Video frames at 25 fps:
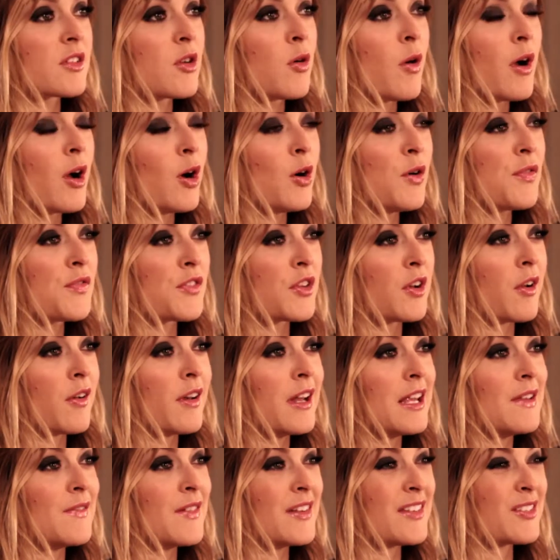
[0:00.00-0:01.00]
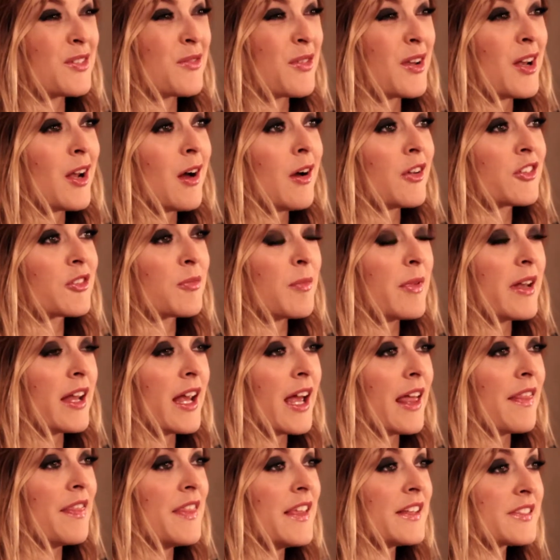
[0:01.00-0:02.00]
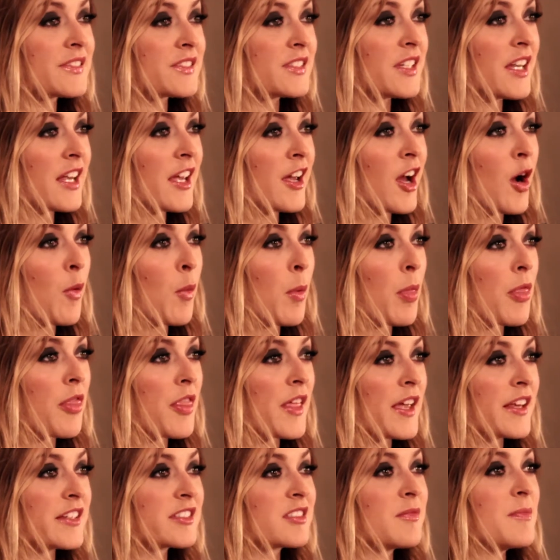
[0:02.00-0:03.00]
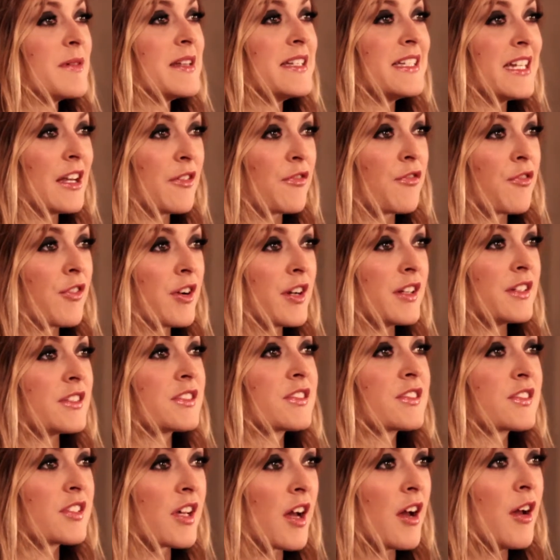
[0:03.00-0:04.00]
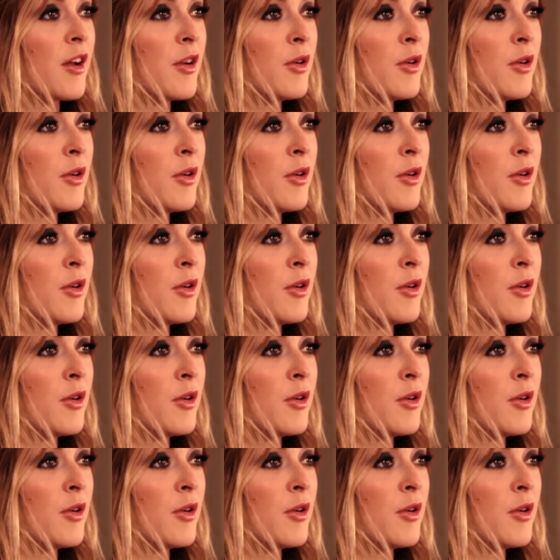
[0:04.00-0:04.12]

quite often I leave it till the last minute, and this year I want things to be different. So